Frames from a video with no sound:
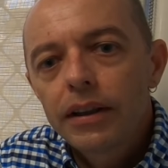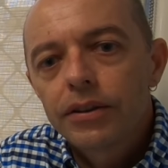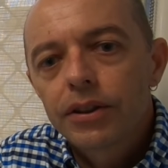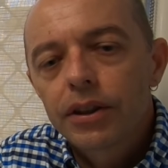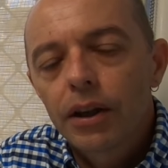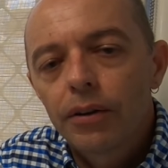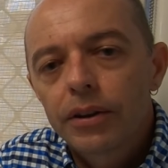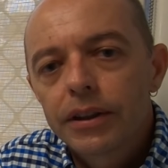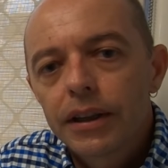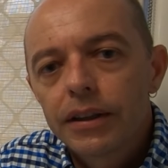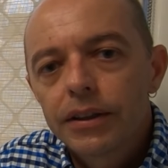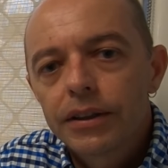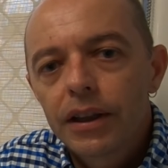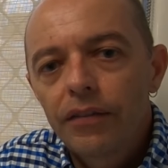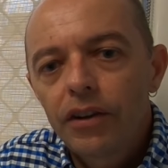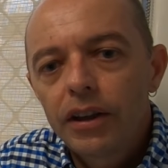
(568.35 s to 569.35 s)
So it's a
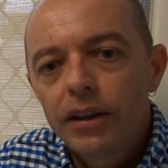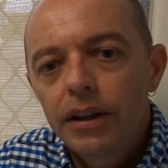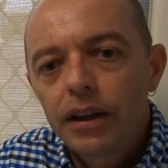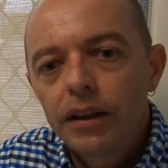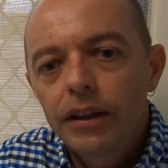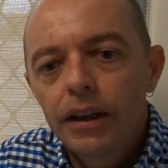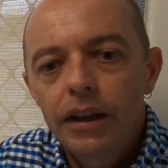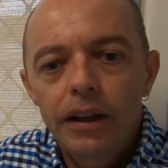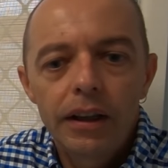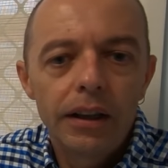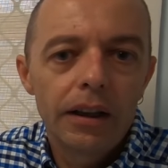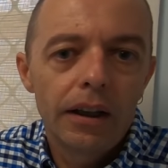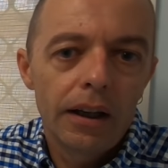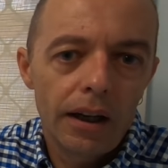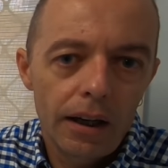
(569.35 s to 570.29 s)
7-year